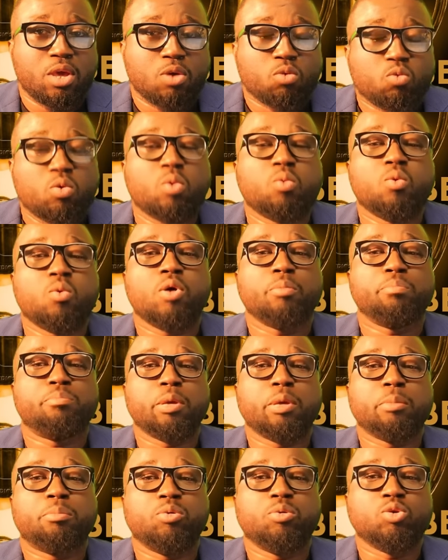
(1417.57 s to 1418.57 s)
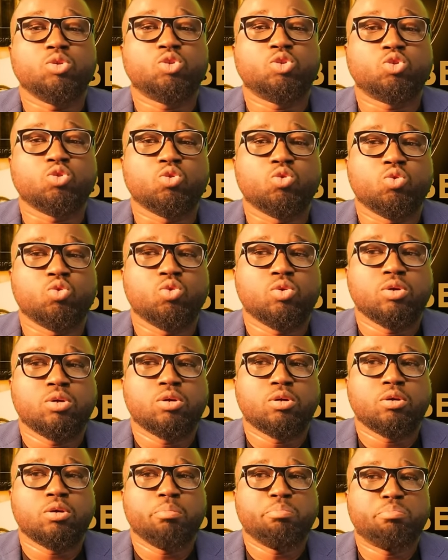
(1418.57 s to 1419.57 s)
We want people to
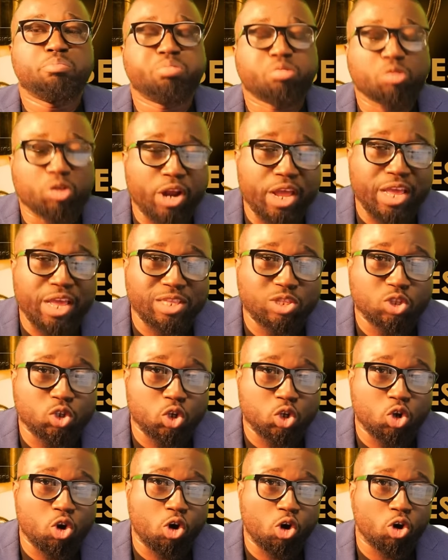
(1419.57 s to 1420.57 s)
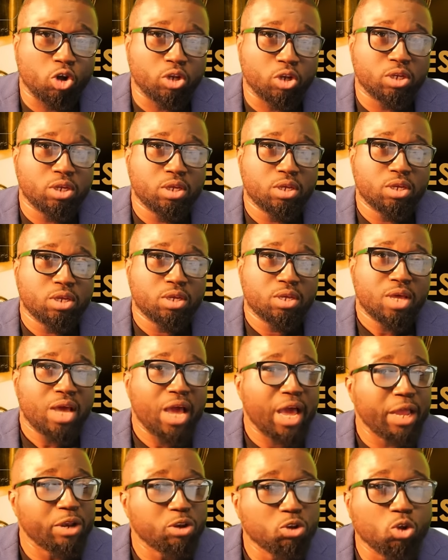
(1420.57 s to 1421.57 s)
pray to God
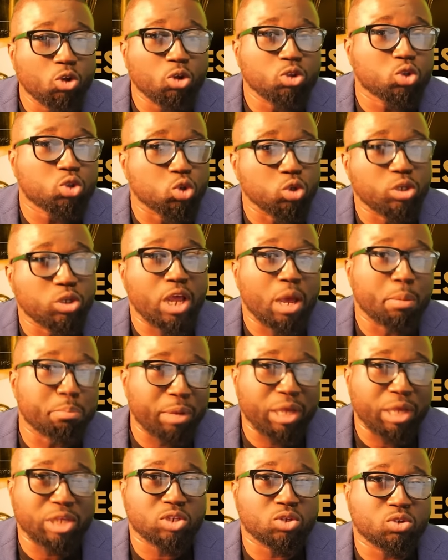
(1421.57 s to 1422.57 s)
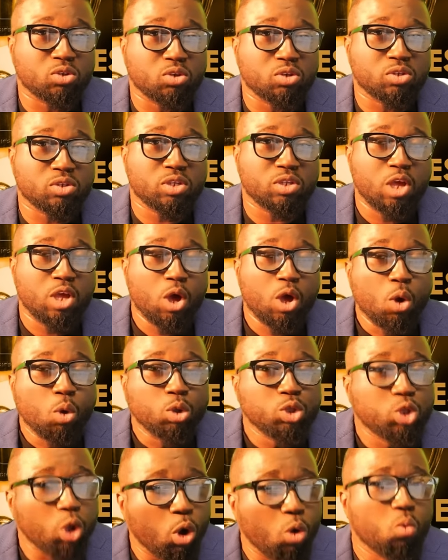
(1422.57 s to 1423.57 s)
and not to their pastors.
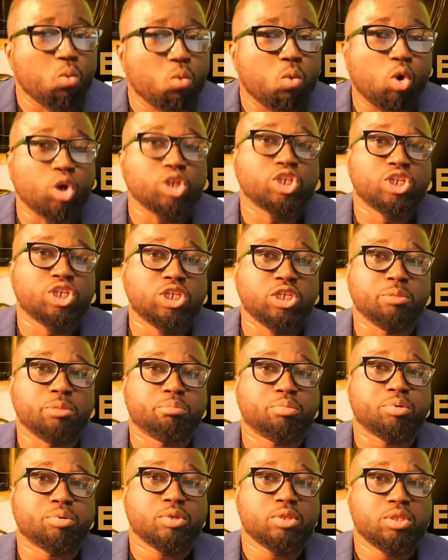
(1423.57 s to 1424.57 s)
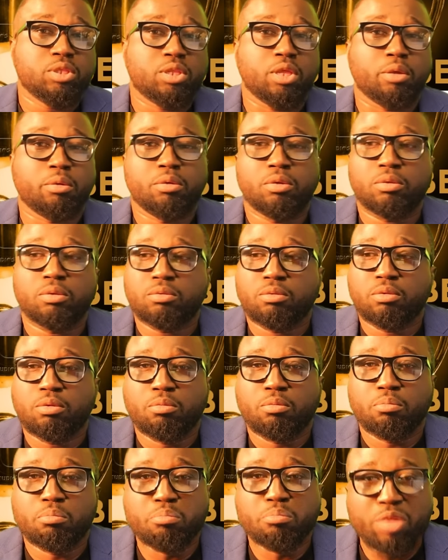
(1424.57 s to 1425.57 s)
Don't worship the
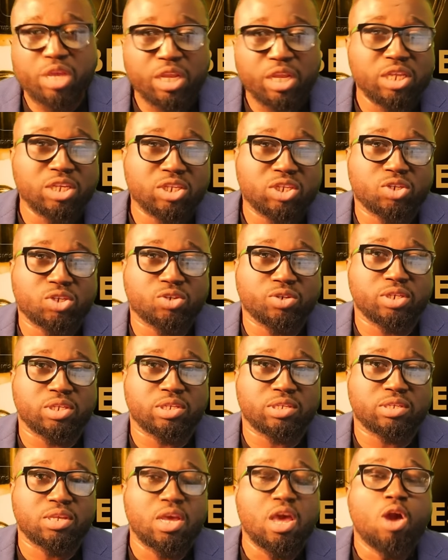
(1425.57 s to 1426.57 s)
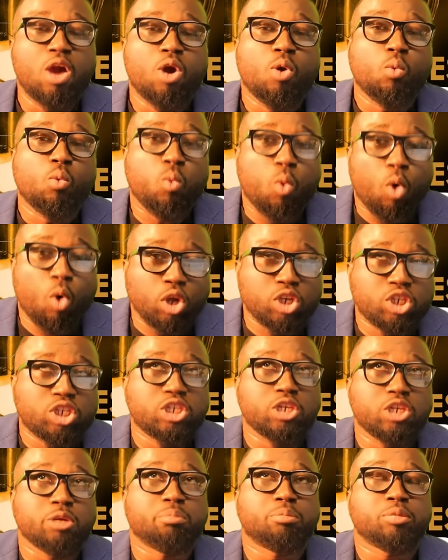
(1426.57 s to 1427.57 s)
ministries.
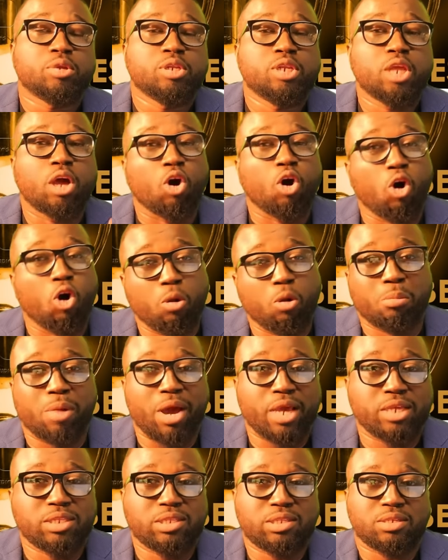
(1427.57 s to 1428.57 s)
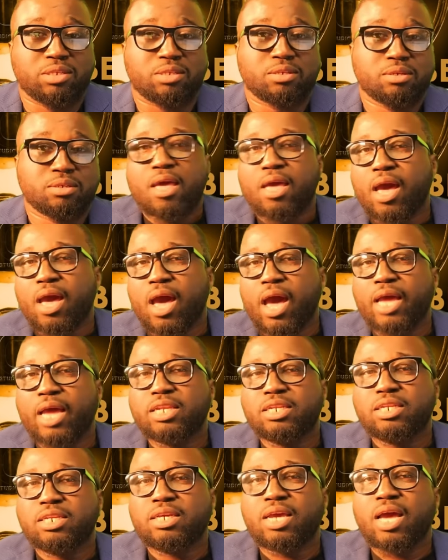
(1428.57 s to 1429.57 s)
Worship the Almighty.
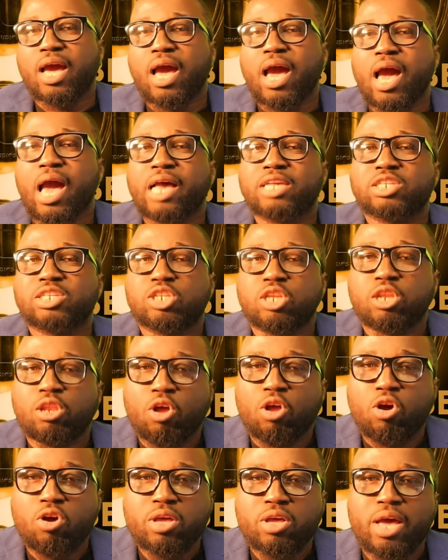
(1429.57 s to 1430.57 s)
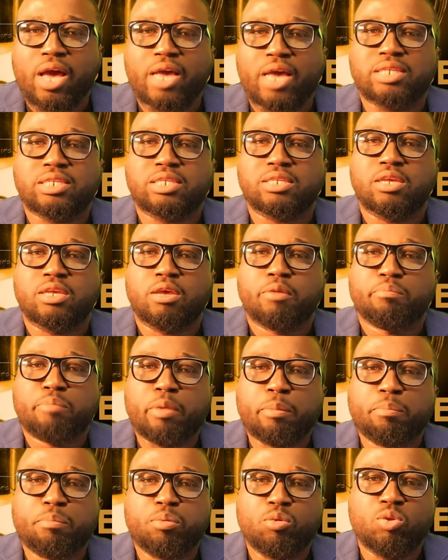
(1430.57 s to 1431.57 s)
And as long as
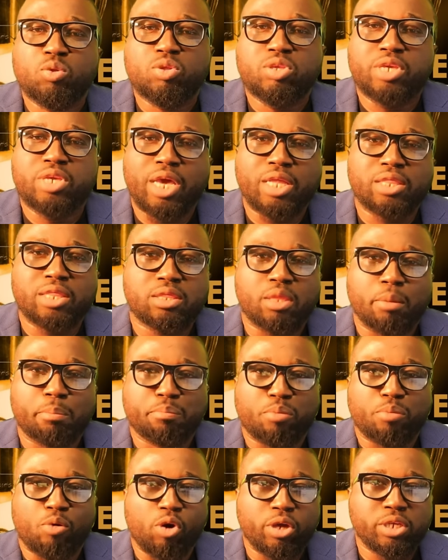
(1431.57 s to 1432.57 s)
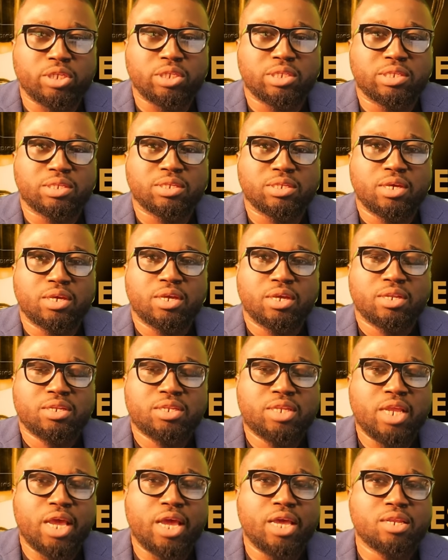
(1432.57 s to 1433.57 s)
people get the point,
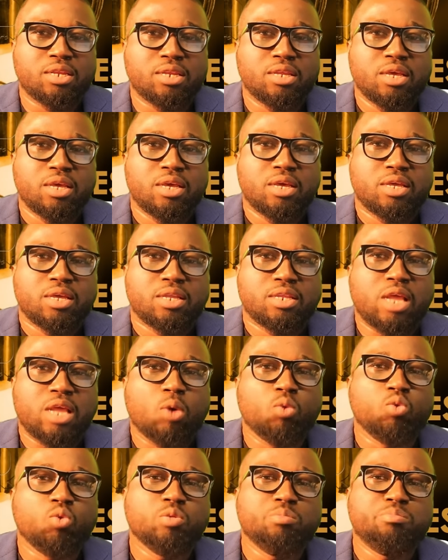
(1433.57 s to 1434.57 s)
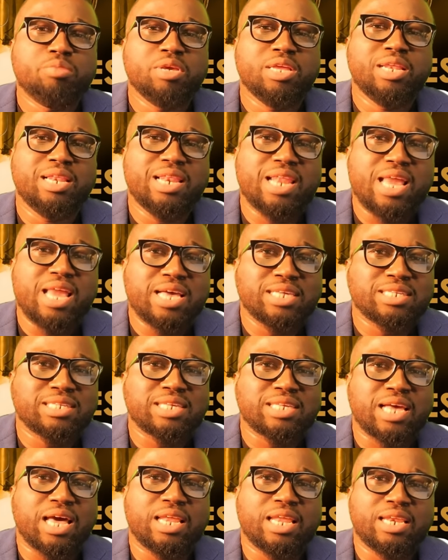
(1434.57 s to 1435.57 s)
then there will be
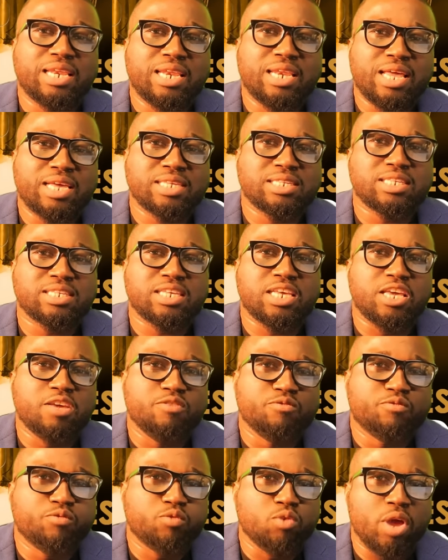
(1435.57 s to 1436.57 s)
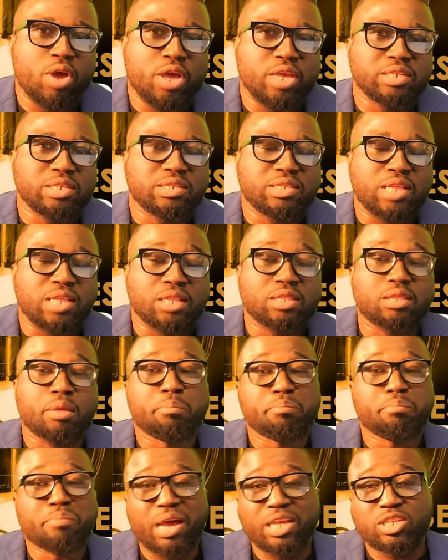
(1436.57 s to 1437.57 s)
less and less influence that
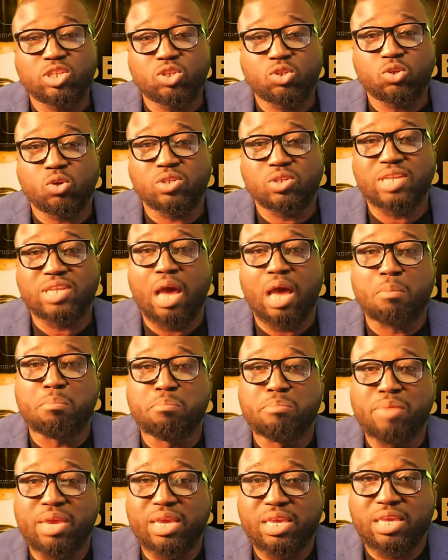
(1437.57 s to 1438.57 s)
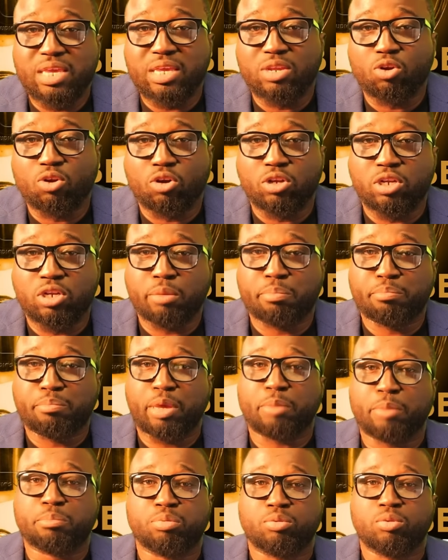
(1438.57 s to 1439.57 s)
the pastors are making on the
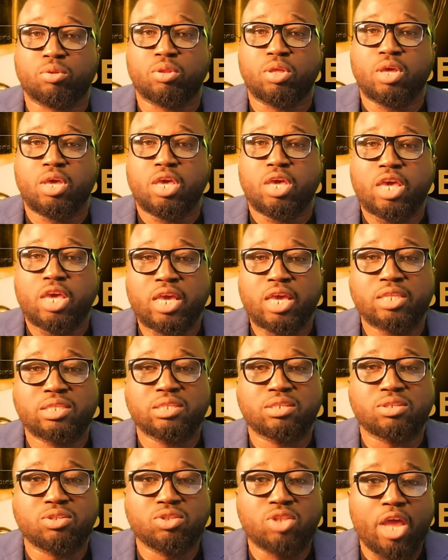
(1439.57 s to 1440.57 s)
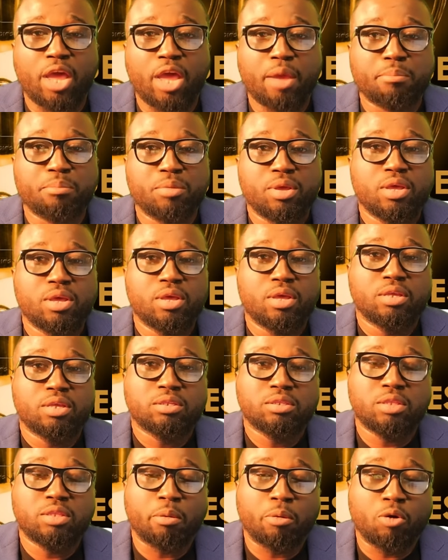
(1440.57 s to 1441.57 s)
people. It's them,
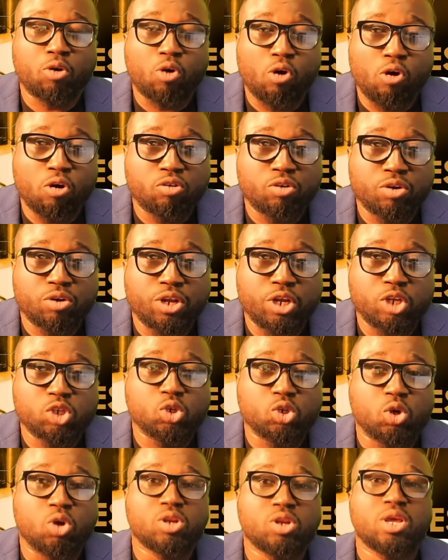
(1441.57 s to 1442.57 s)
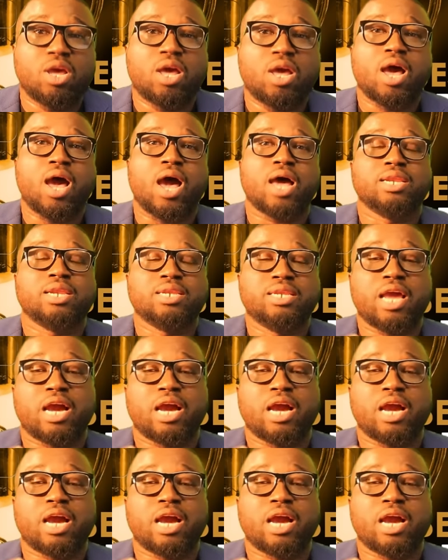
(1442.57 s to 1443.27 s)
the congregation, and